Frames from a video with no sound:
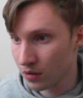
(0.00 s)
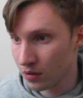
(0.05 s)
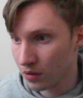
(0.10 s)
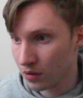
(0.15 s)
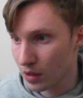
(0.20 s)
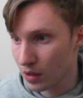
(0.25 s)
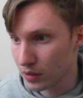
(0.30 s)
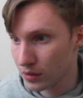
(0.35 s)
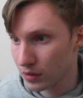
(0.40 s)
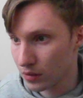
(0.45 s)

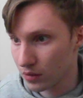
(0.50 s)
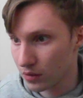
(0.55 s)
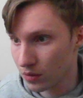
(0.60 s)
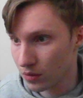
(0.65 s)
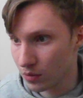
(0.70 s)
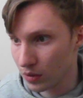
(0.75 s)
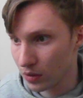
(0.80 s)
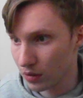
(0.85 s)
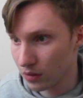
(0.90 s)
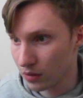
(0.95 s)
I'll let you know, don't
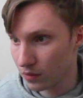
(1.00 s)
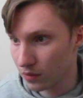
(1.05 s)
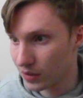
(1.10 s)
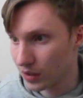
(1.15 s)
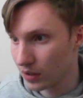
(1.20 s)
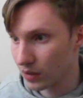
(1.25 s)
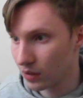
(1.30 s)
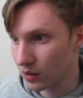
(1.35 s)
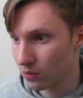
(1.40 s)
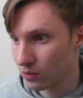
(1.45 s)
worry, you've
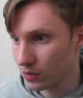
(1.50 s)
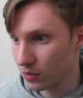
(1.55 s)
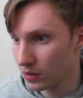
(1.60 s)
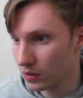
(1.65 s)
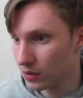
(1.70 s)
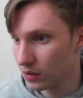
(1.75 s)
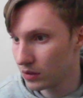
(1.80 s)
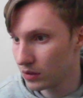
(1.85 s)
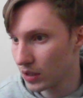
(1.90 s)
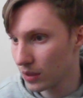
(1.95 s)
done a really
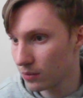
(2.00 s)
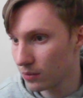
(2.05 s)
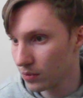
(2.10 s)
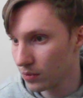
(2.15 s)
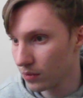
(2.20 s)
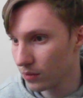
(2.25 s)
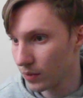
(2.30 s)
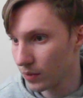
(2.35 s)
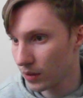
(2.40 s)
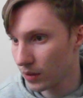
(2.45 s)
good job so
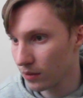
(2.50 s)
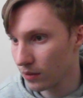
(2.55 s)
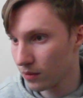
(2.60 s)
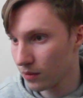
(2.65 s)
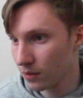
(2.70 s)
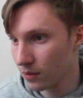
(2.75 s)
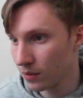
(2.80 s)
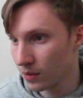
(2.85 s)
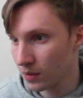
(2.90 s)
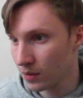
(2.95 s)
far.
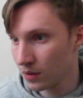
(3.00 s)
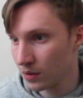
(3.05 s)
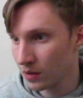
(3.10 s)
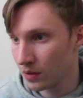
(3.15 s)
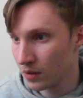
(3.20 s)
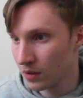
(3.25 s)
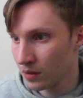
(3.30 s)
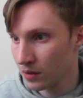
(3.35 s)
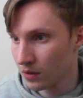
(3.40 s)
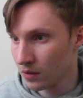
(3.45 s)

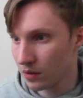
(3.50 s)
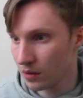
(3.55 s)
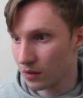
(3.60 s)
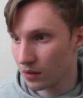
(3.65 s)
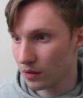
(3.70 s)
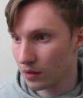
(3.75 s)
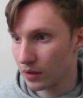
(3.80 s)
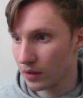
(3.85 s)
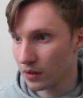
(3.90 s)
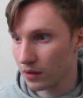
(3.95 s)

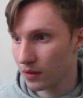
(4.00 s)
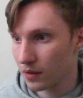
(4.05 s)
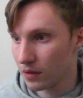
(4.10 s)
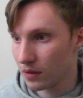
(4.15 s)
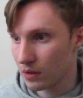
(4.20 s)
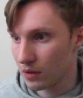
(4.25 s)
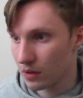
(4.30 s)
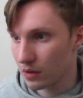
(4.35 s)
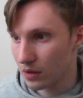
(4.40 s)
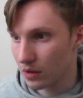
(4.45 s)
Let's
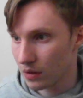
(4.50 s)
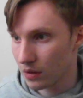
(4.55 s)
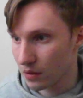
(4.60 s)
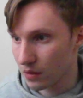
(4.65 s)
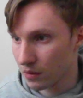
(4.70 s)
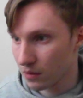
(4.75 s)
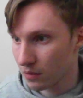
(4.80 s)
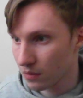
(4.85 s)
see.